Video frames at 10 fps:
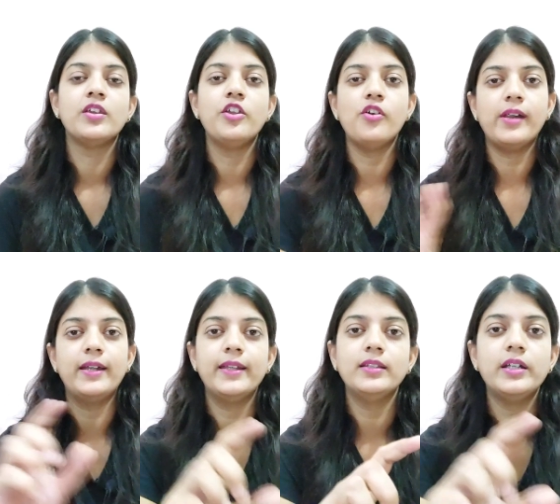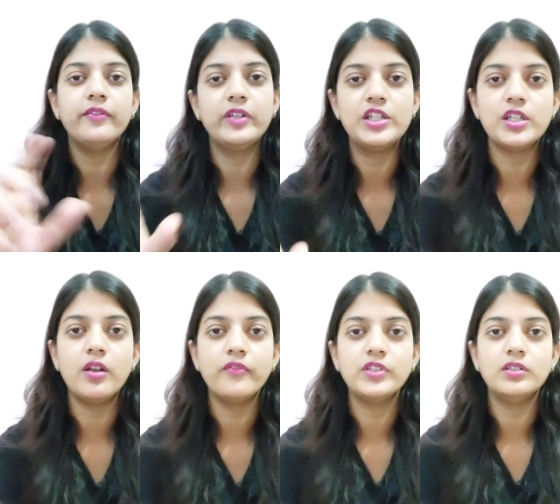You are writing the definition
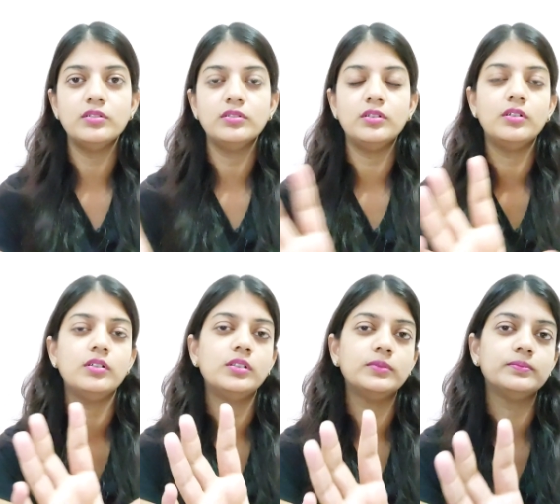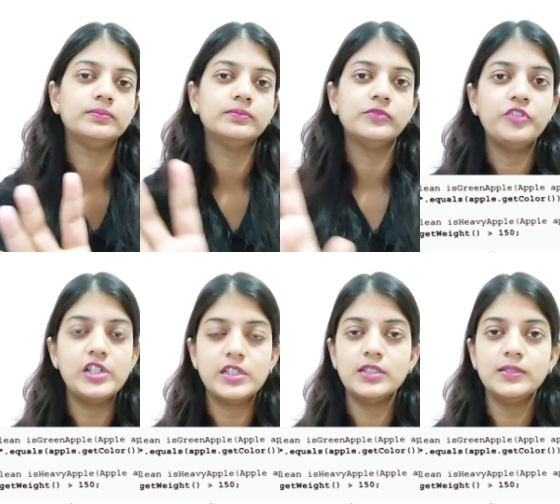of the
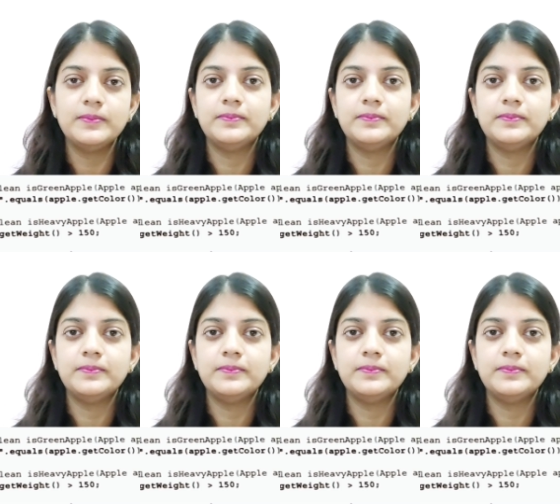filter,